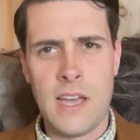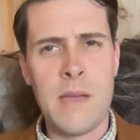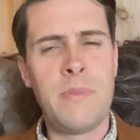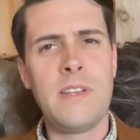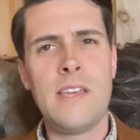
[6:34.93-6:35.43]
I
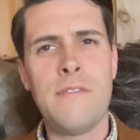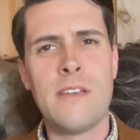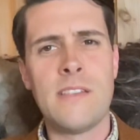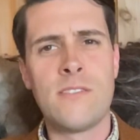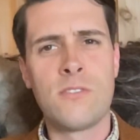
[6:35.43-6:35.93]
believe
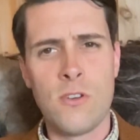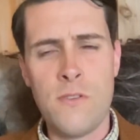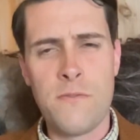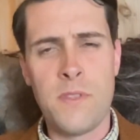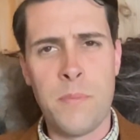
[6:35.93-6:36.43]
it is good
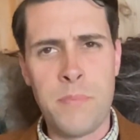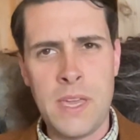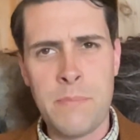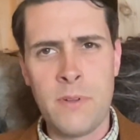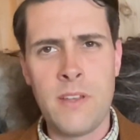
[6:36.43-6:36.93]
for the
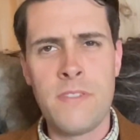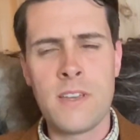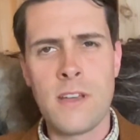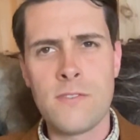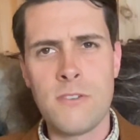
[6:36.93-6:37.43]
people of the
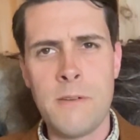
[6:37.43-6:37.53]
country,